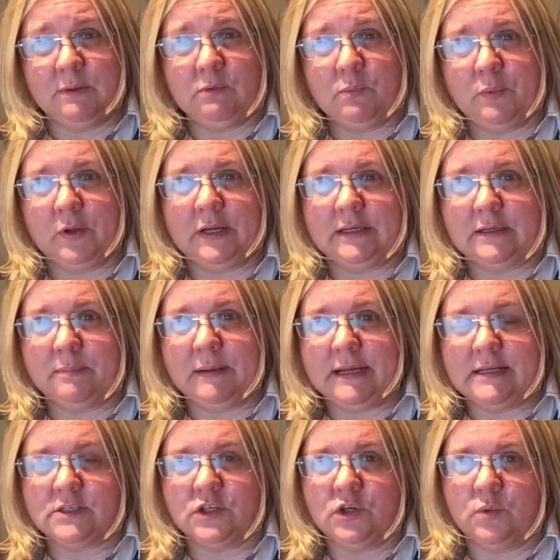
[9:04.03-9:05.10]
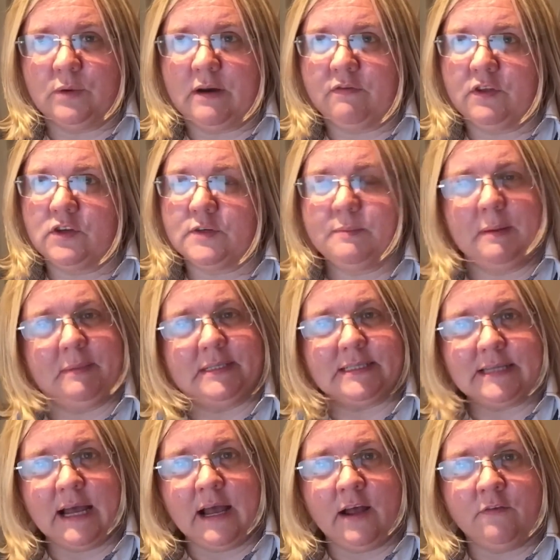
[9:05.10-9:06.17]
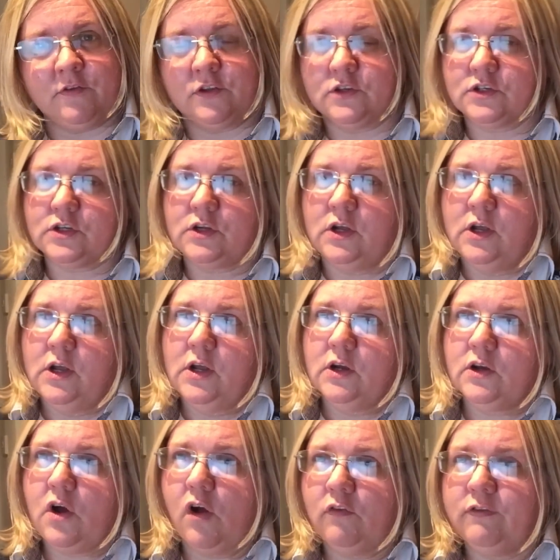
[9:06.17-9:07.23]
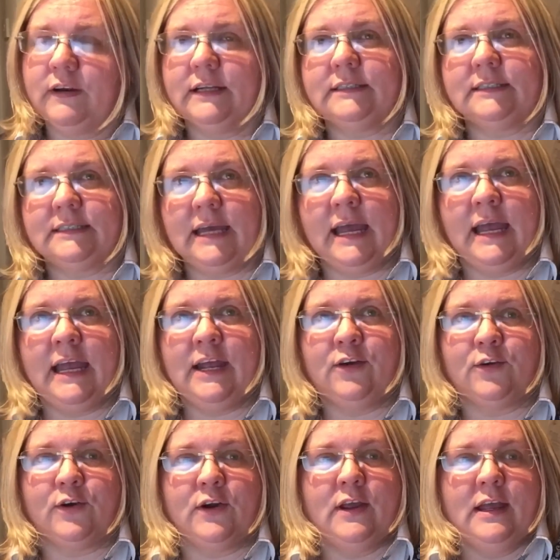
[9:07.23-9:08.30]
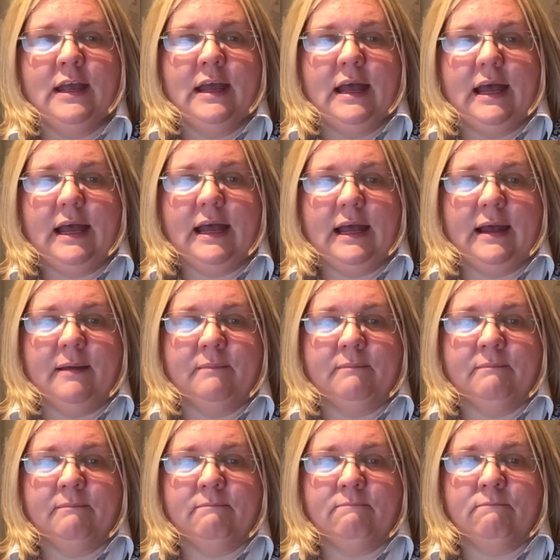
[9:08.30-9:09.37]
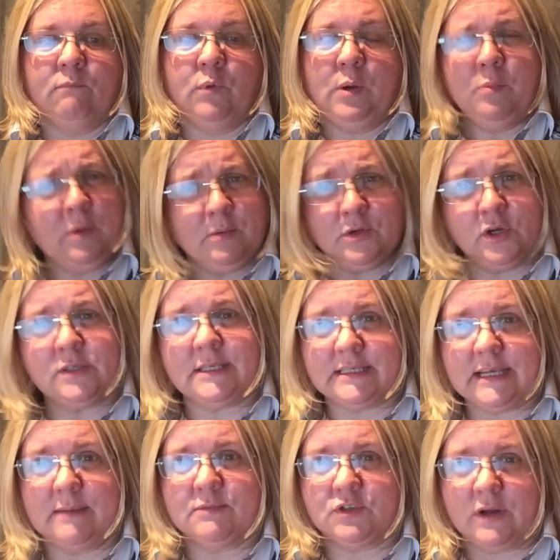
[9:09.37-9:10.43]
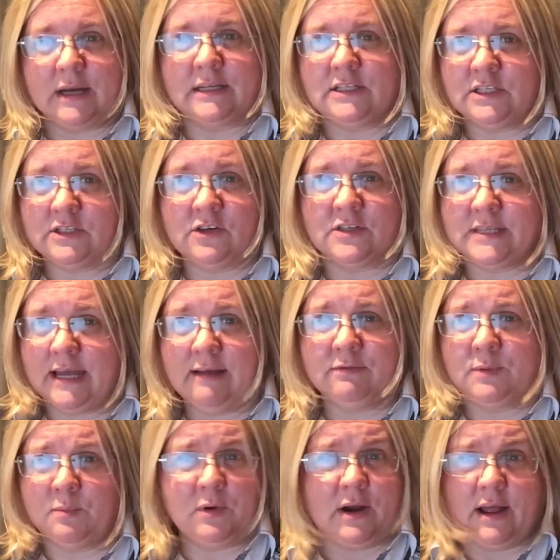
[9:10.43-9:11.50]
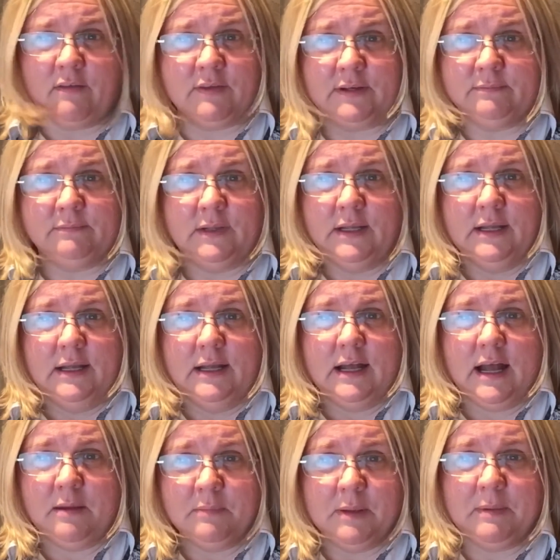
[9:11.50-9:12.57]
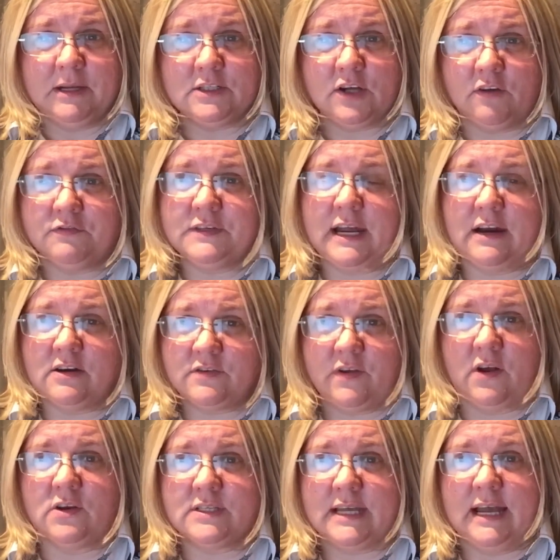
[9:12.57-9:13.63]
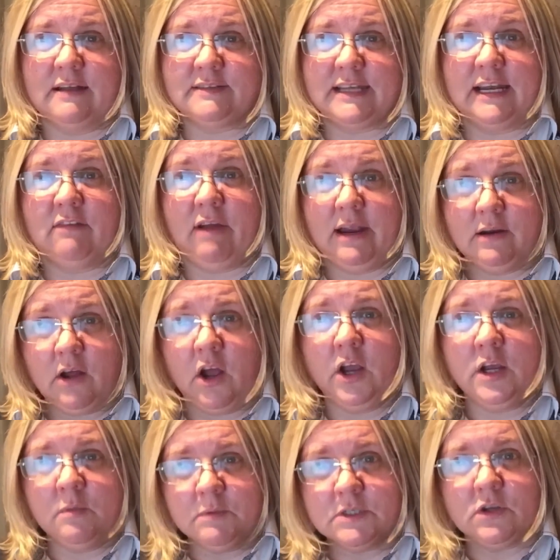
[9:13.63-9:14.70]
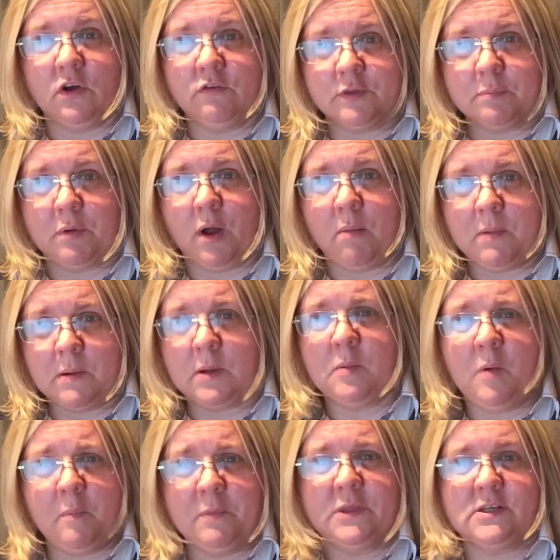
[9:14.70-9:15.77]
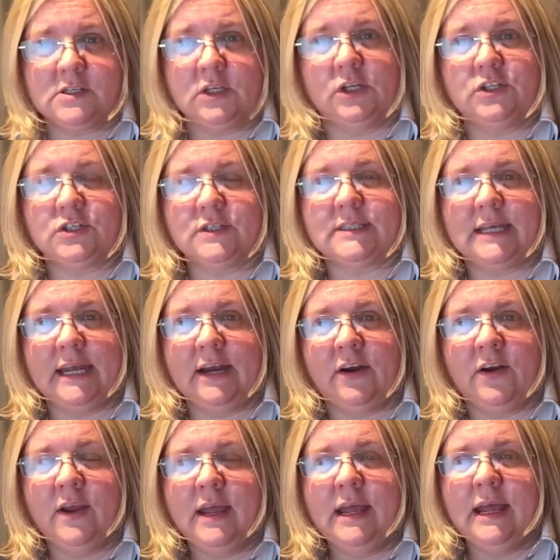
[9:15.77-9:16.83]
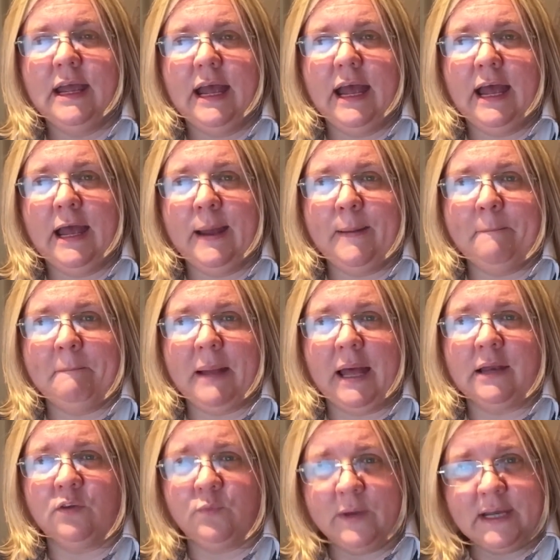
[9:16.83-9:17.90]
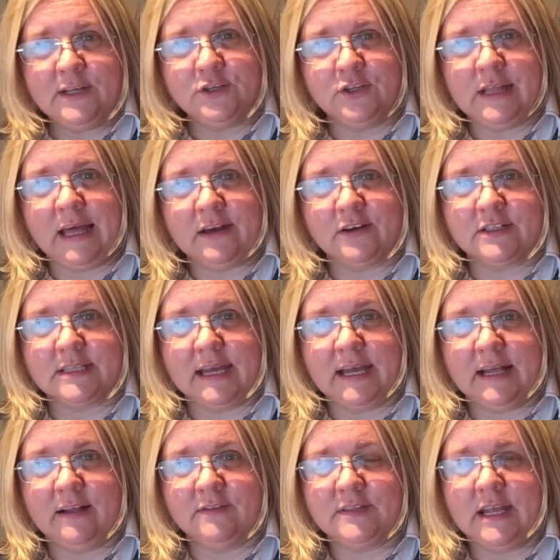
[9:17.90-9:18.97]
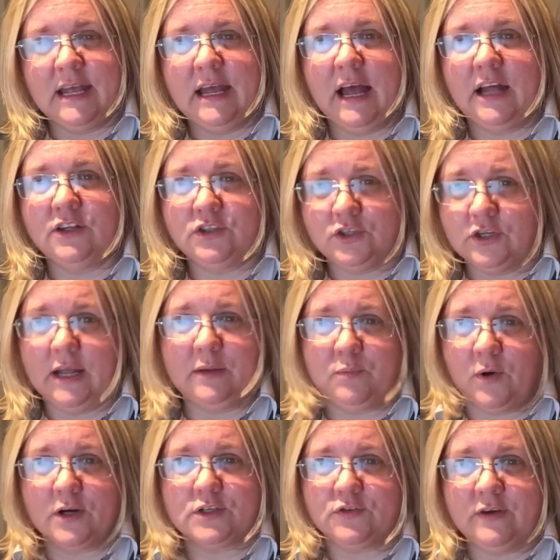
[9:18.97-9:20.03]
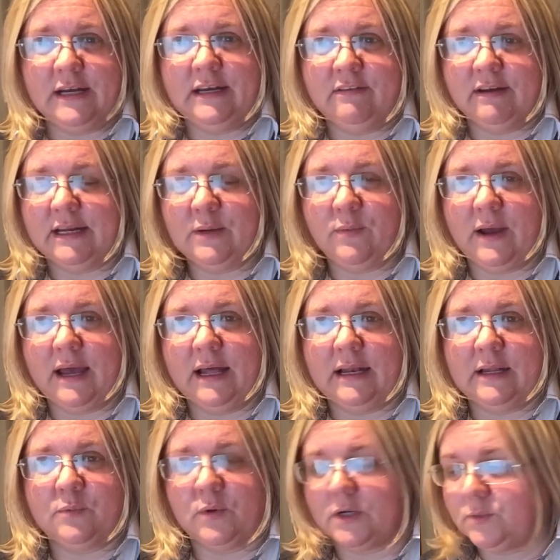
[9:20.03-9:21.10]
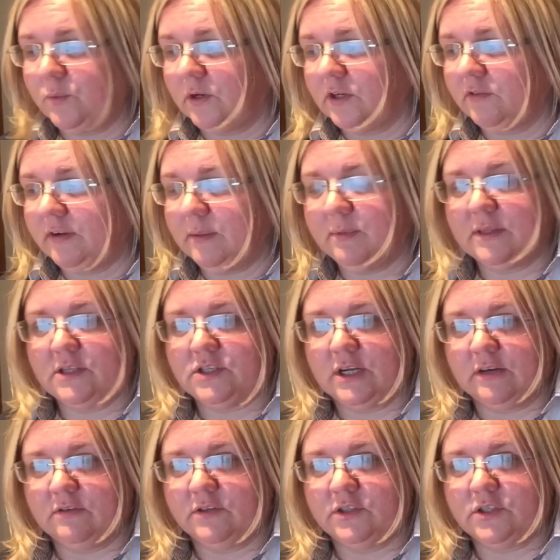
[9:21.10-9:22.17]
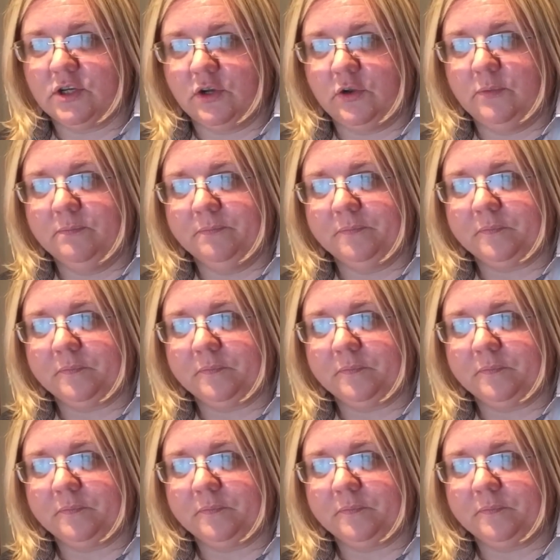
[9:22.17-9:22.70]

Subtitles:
we would put into place, you know, whenever there's maybe staff or there's conflict today, or we would use the same strategies ourselves when we're having maybe a tough day ourselves, saying, right, how can we solve the problem, come up with solutions here, and if we can do that ourselves, and it works really, really well, it works wonderfully with the children too.